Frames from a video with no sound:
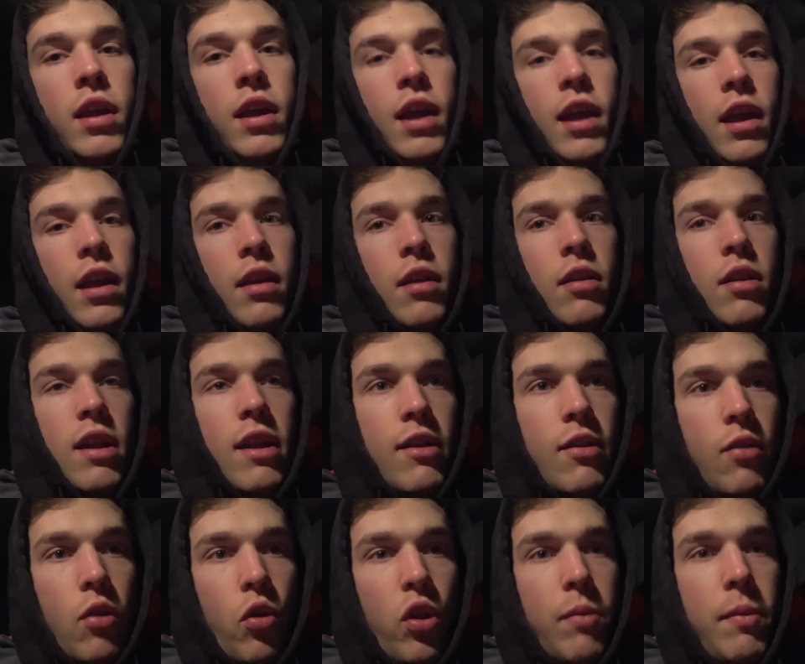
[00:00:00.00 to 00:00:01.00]
And
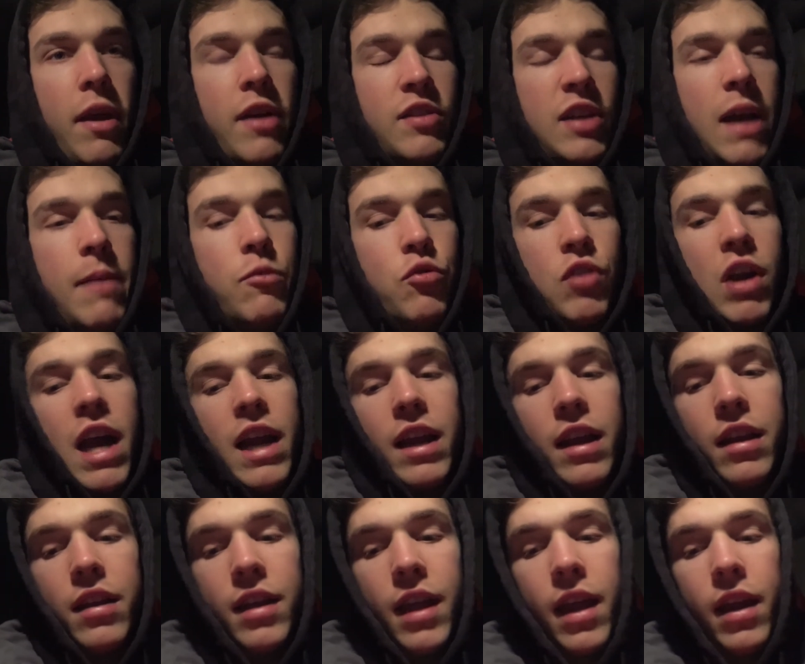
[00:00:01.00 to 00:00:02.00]
it's only because I'm
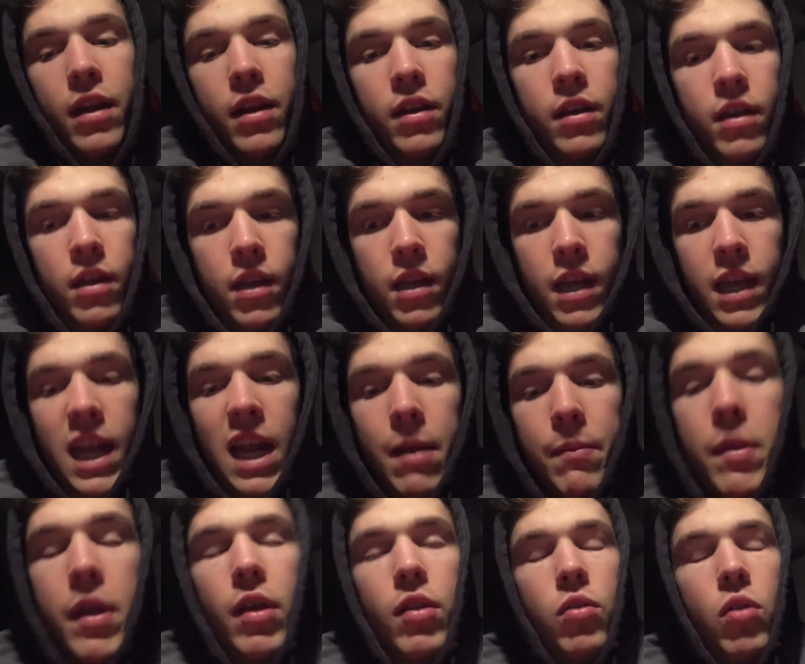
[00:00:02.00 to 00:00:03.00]
tracking data and
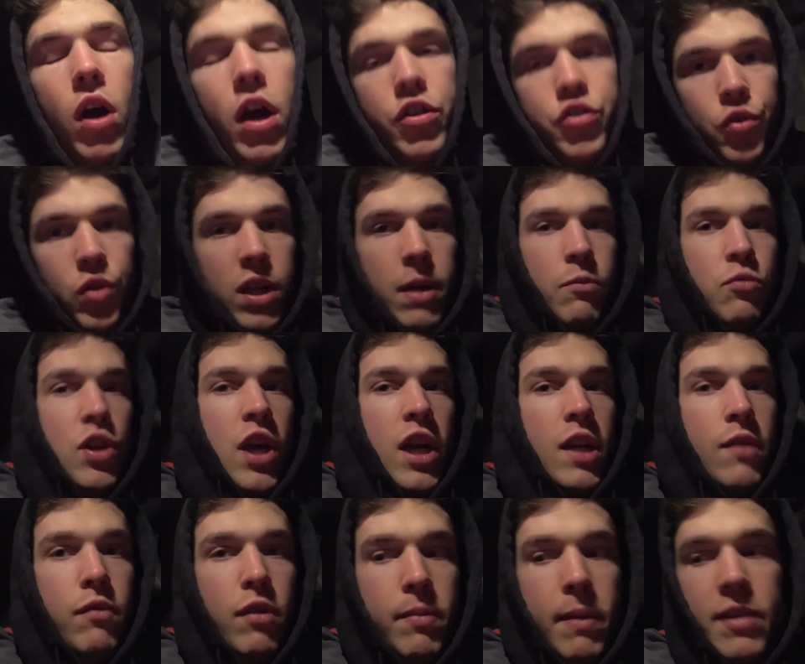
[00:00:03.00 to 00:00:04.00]
being logical and
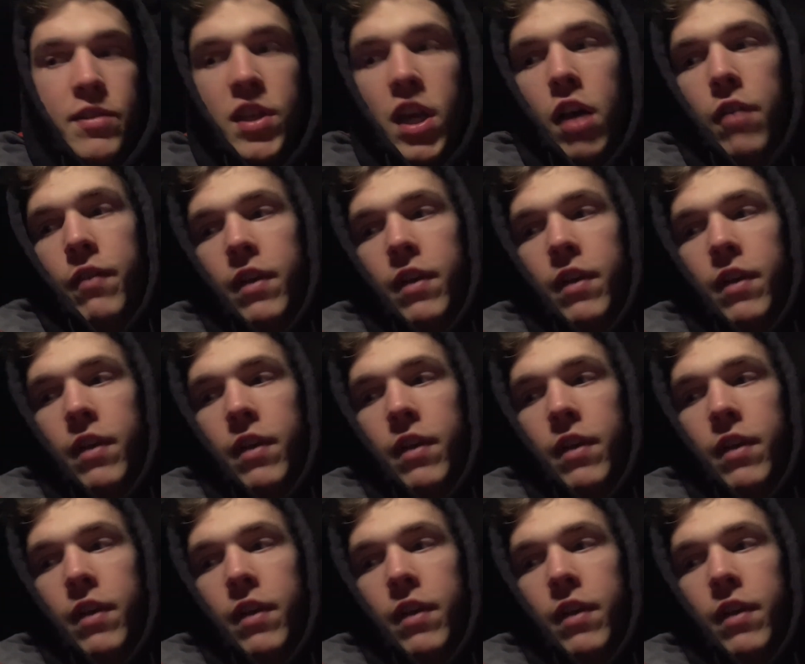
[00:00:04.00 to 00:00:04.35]
objective with myself